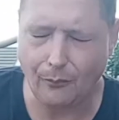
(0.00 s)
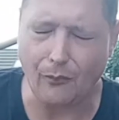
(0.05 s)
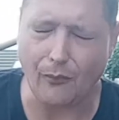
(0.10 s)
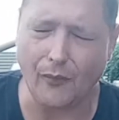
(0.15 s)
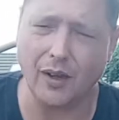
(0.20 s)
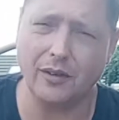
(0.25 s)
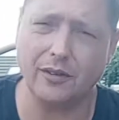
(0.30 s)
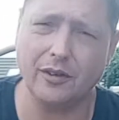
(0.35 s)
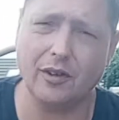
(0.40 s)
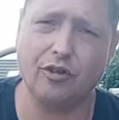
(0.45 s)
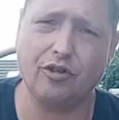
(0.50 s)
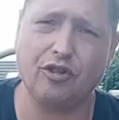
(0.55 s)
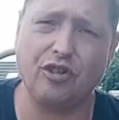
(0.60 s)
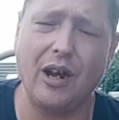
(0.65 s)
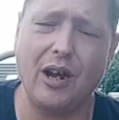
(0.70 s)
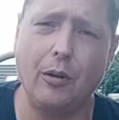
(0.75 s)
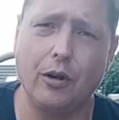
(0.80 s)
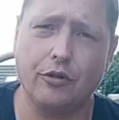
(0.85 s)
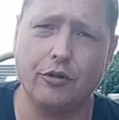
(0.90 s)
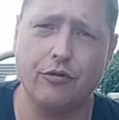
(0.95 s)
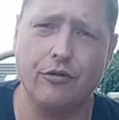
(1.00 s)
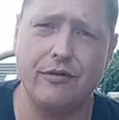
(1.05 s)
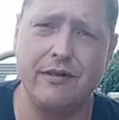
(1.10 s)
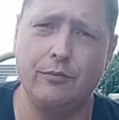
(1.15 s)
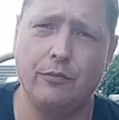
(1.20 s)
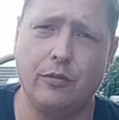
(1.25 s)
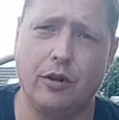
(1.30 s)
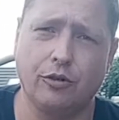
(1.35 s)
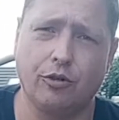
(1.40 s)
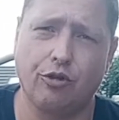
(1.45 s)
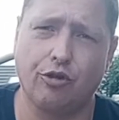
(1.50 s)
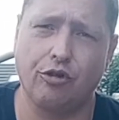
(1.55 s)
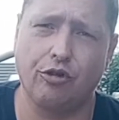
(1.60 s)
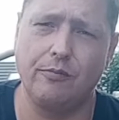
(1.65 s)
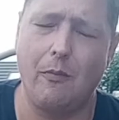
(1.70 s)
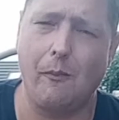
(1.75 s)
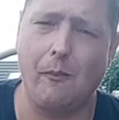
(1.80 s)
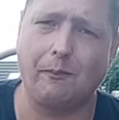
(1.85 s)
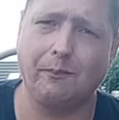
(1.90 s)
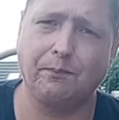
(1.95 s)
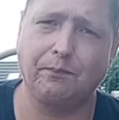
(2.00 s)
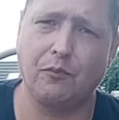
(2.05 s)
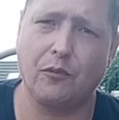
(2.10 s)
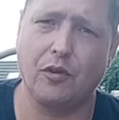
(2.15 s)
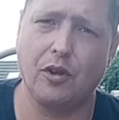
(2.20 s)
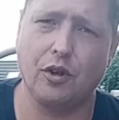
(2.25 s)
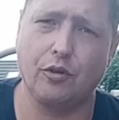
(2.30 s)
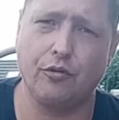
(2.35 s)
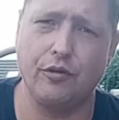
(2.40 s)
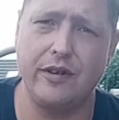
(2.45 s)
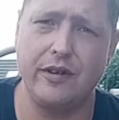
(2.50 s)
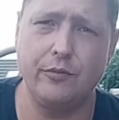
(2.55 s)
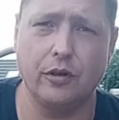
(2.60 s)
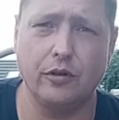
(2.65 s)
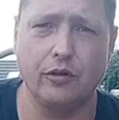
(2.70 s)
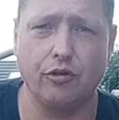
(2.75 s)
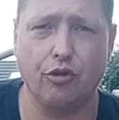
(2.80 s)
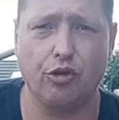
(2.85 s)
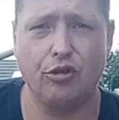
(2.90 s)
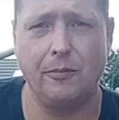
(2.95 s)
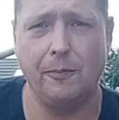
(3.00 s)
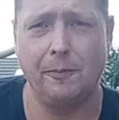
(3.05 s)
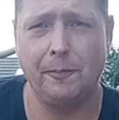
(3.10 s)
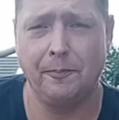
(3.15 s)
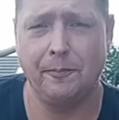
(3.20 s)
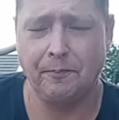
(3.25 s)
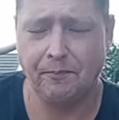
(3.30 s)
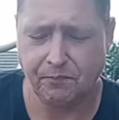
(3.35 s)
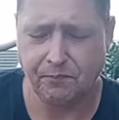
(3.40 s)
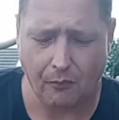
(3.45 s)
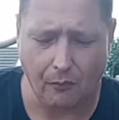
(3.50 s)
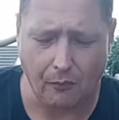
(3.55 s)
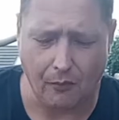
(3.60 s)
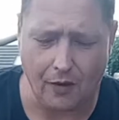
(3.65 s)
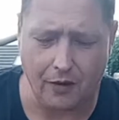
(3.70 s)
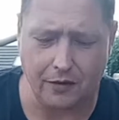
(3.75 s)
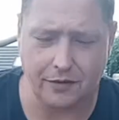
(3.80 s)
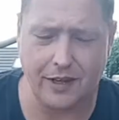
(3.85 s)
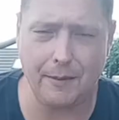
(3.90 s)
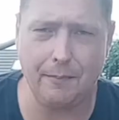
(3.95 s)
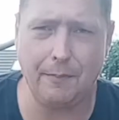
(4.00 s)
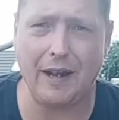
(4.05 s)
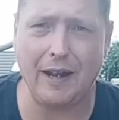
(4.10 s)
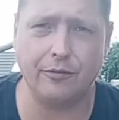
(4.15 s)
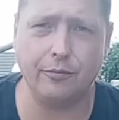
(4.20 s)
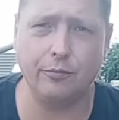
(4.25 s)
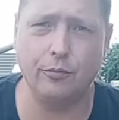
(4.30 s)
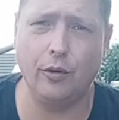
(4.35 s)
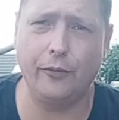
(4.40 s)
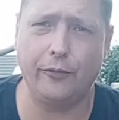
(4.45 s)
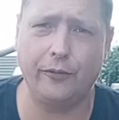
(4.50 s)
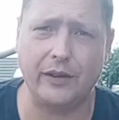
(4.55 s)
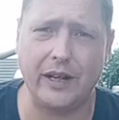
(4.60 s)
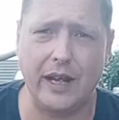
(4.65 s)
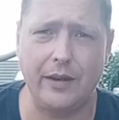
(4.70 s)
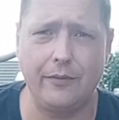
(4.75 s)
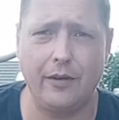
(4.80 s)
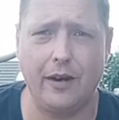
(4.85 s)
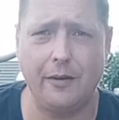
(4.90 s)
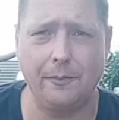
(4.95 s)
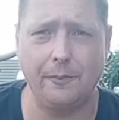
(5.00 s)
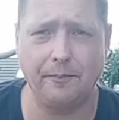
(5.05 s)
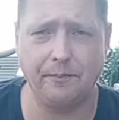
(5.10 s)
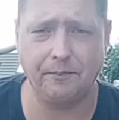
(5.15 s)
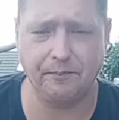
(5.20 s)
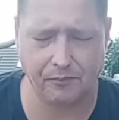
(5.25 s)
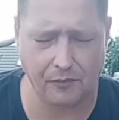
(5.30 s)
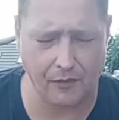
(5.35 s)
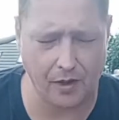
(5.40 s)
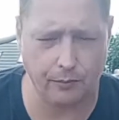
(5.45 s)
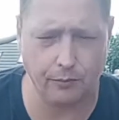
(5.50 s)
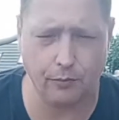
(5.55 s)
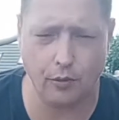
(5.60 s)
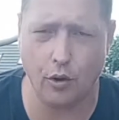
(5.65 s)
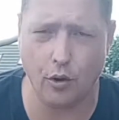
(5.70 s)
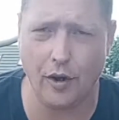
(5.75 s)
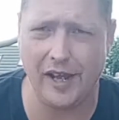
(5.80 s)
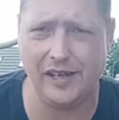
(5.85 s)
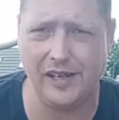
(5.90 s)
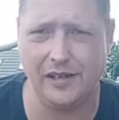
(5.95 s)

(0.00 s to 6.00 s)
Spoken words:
the sour cream ones, the green ones, they packed more flavour, more heat.